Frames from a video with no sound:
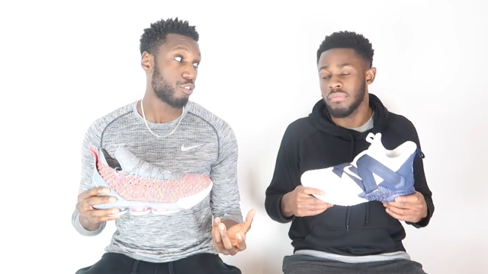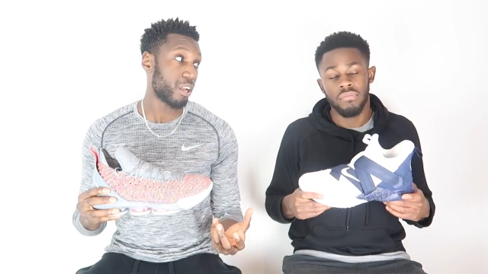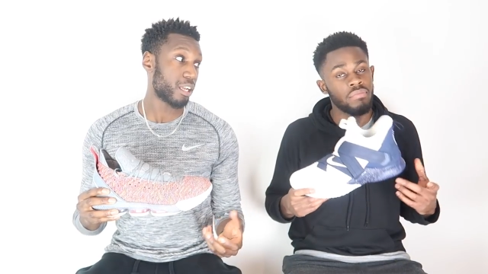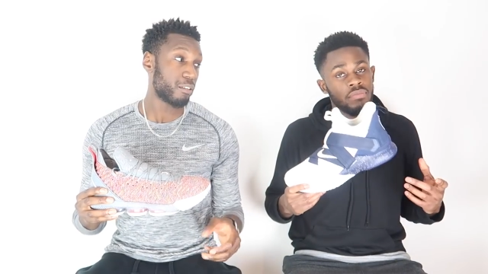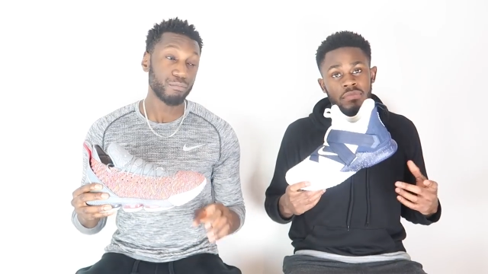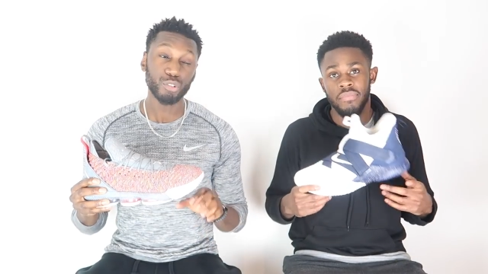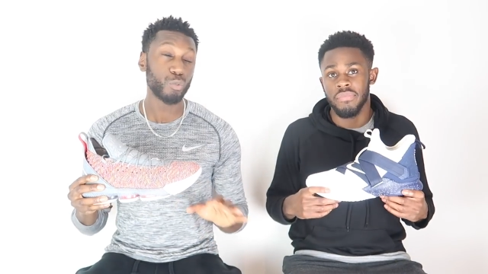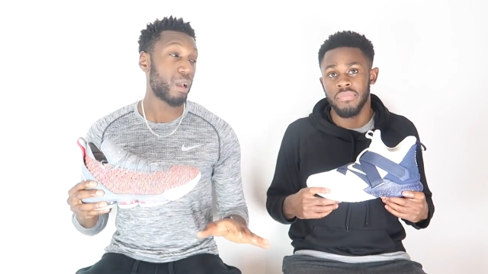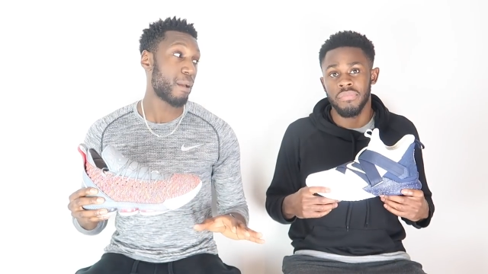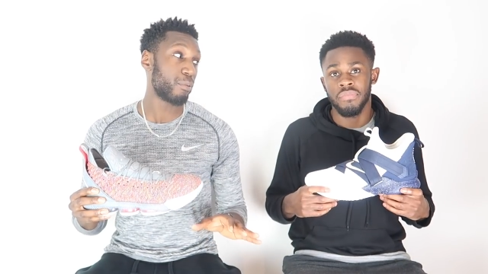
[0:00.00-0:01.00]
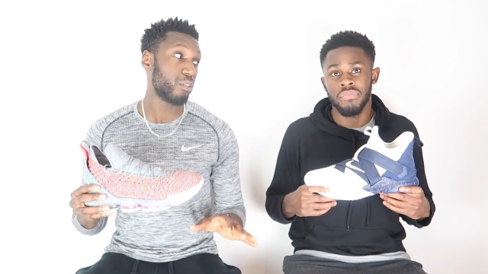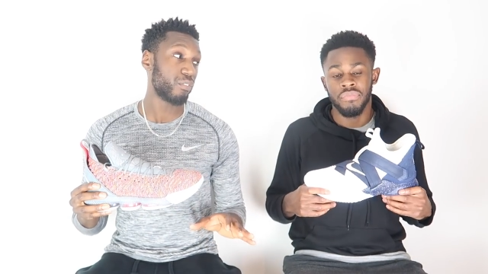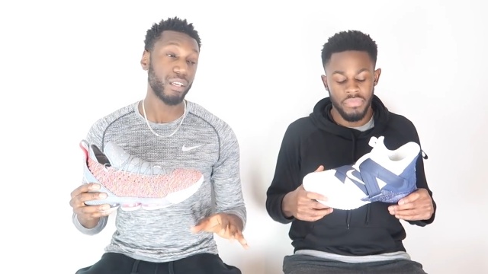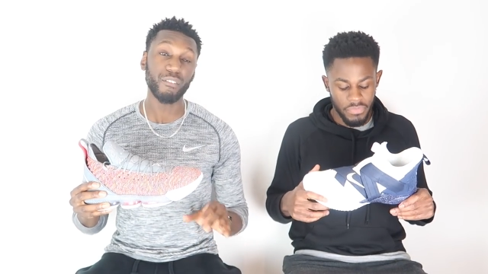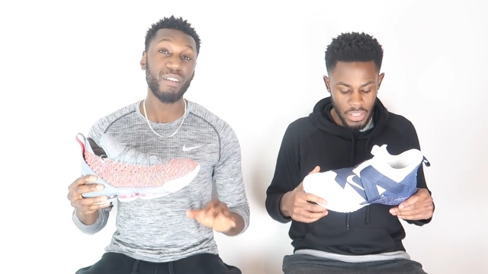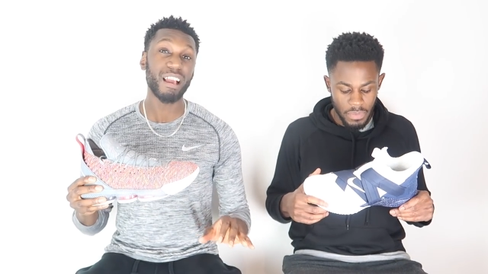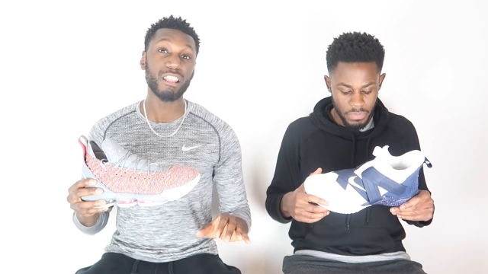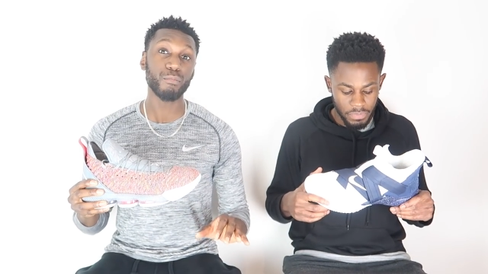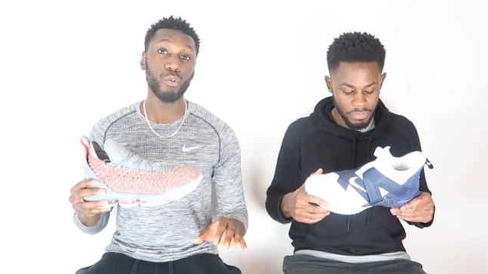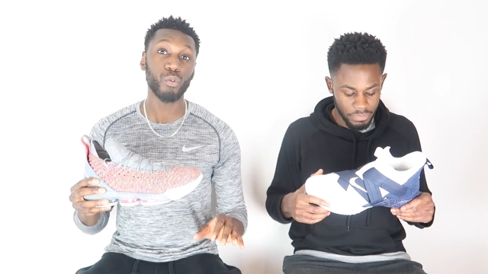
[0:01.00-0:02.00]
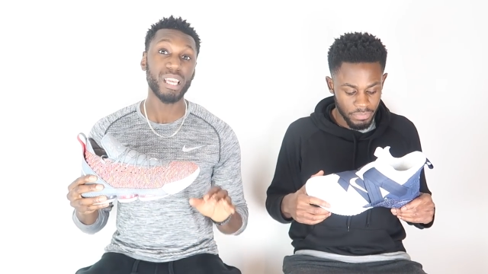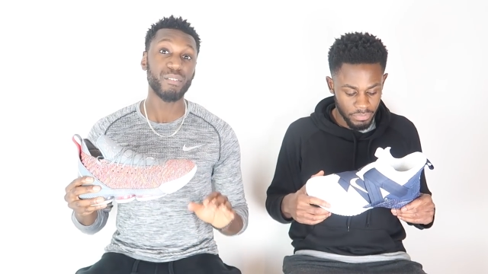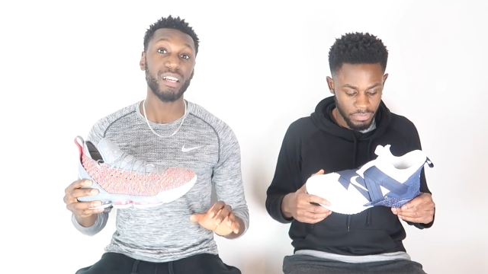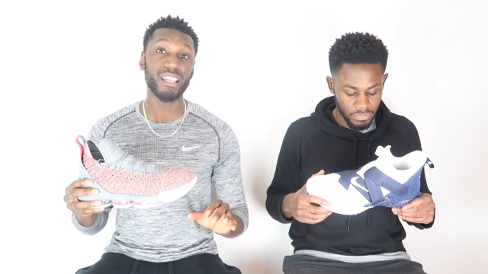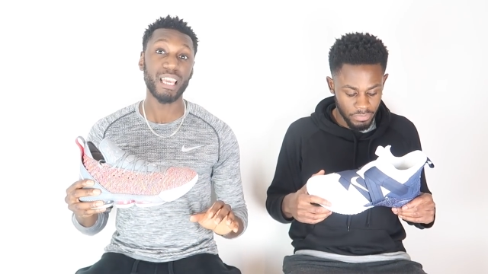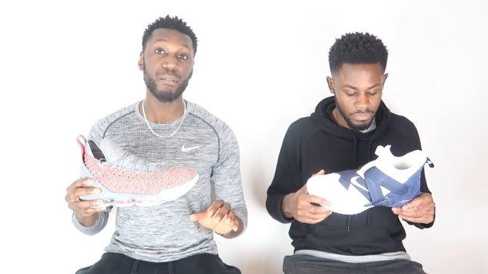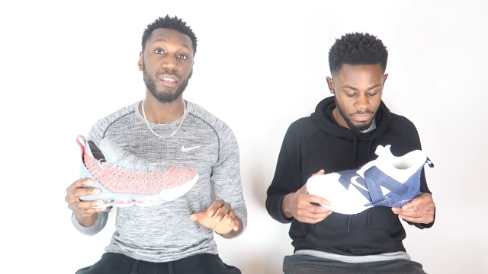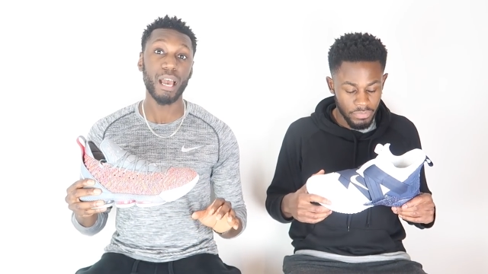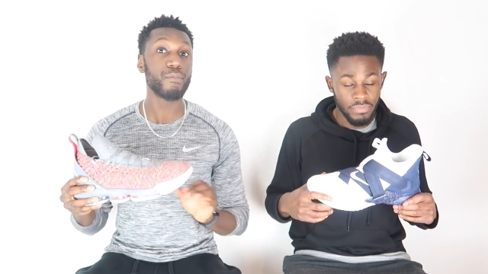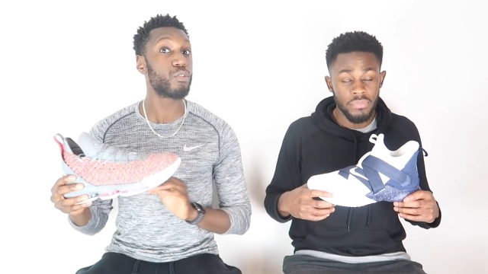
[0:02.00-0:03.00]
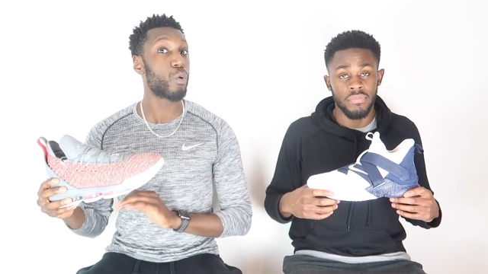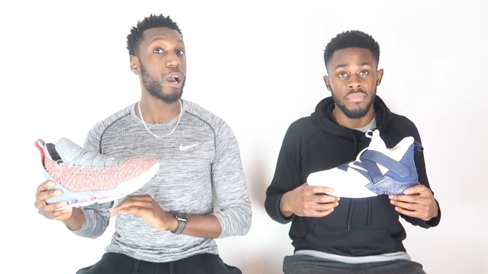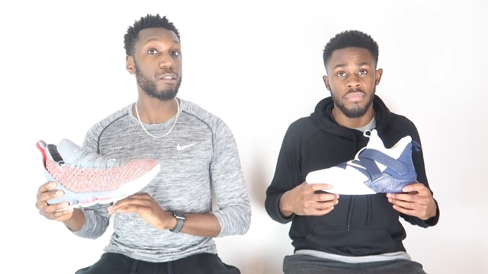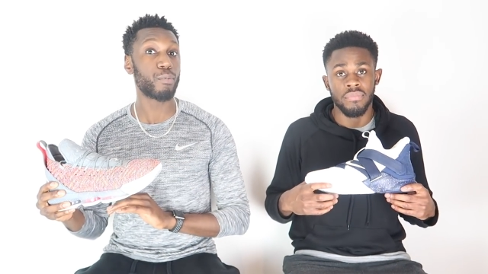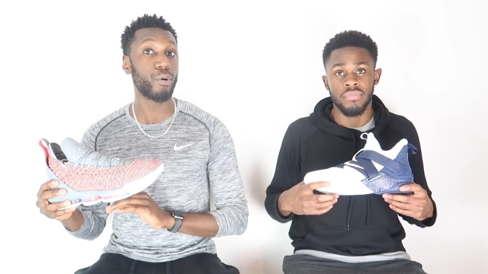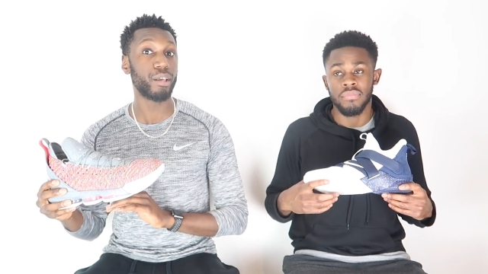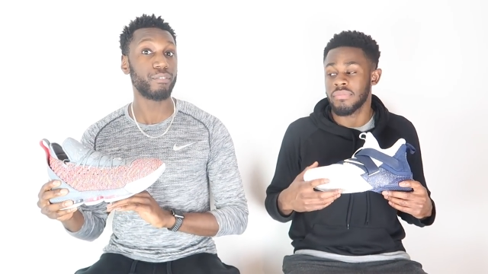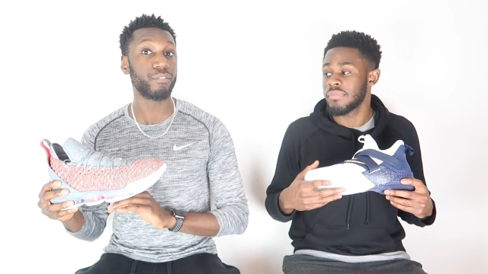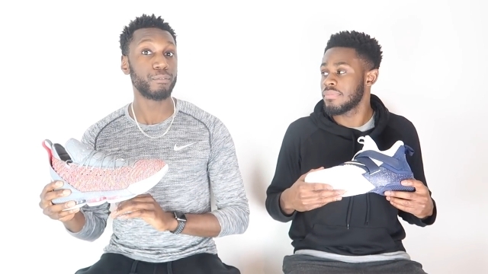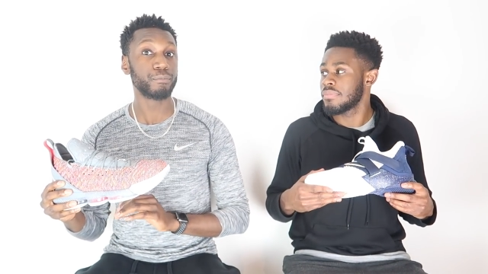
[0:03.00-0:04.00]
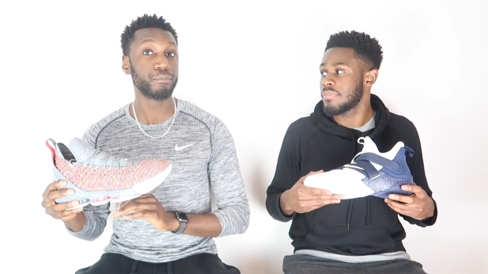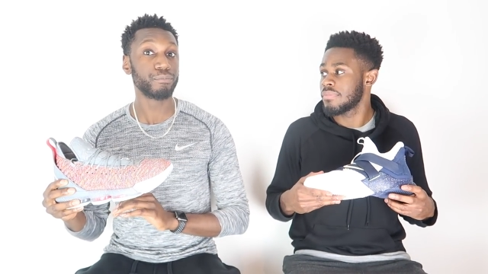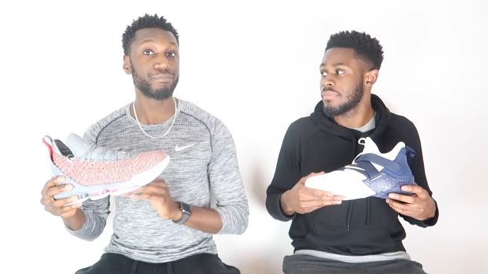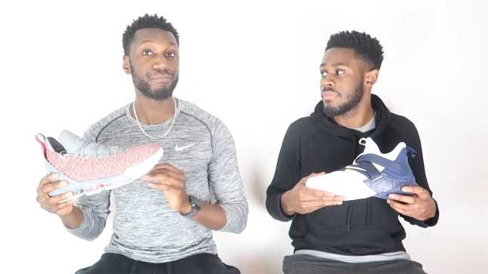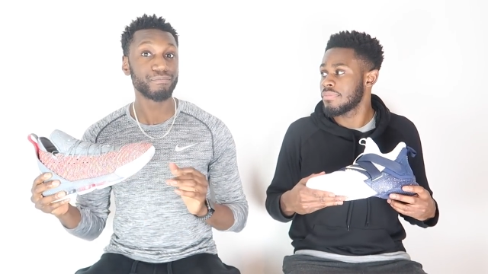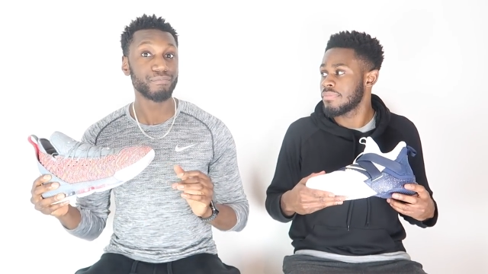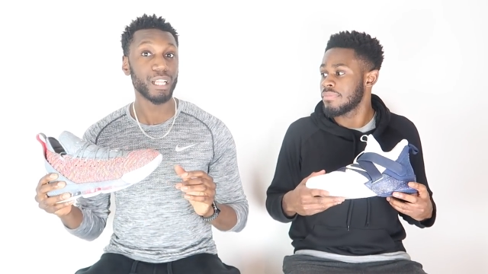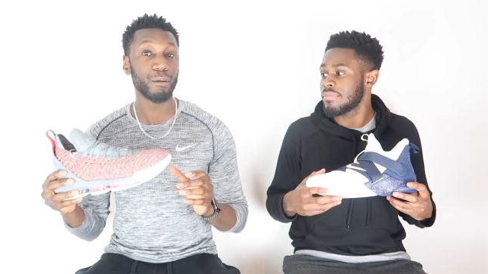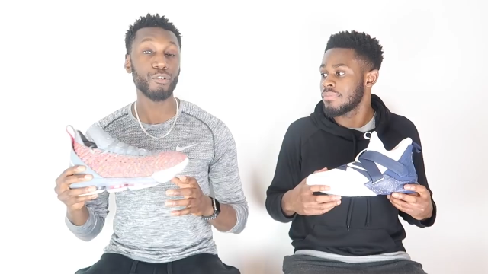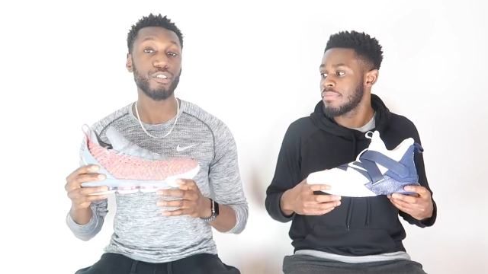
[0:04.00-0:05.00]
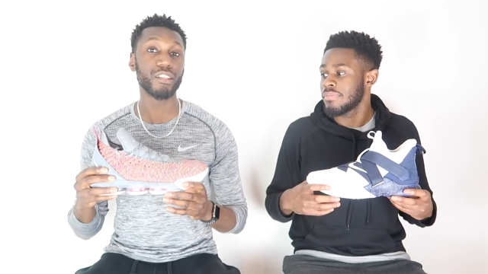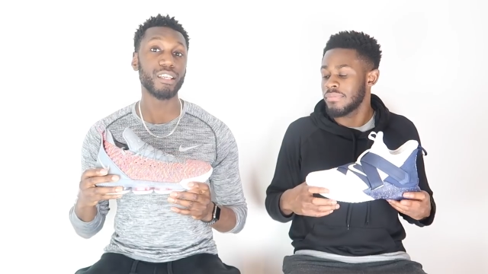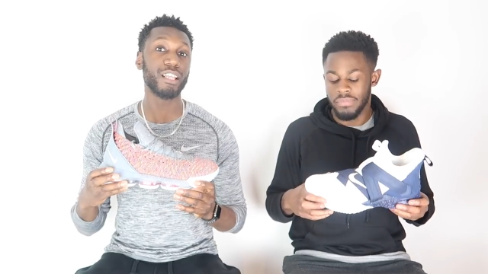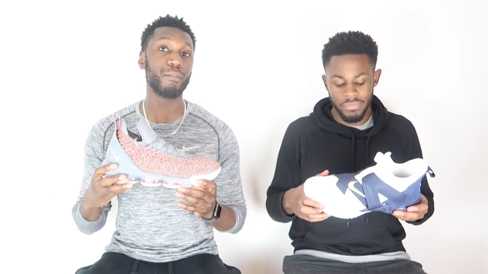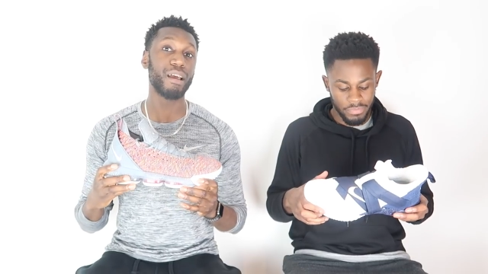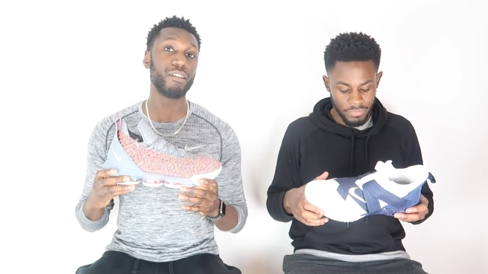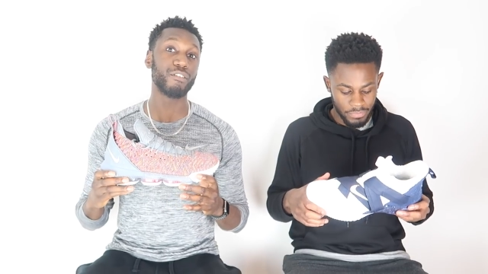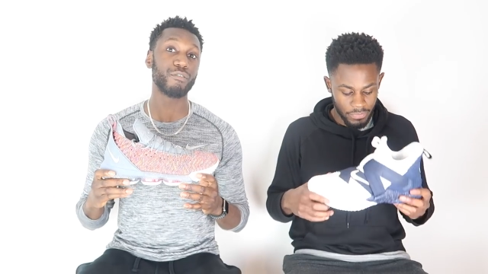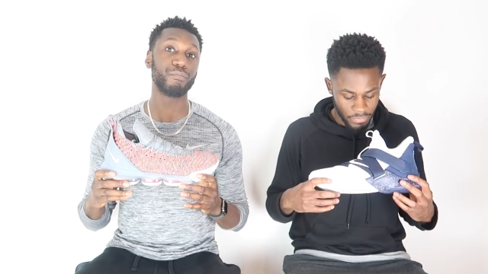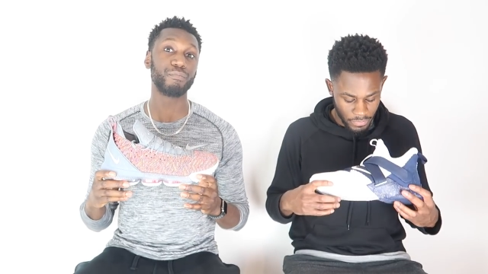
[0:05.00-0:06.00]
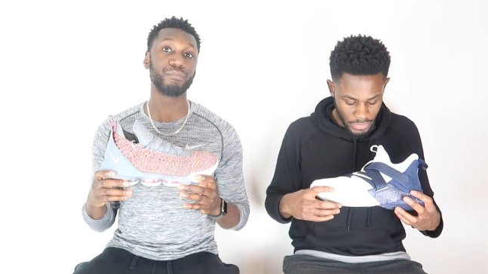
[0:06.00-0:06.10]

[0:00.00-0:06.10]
Speaker 1: trick, super happy with it. Flexible, even at the same time, still quite supportive. The Ron 16 did a madness.